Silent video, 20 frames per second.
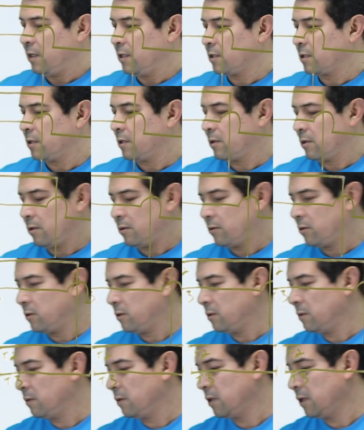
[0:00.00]
It's going to go
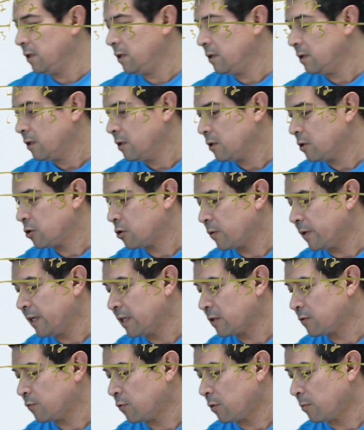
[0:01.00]
to the
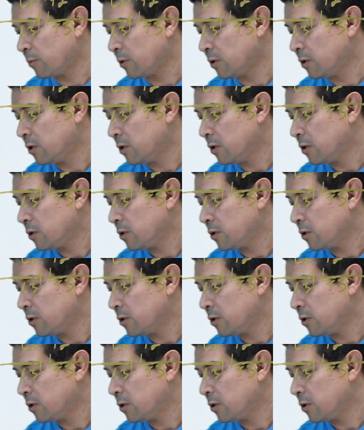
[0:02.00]
transformer.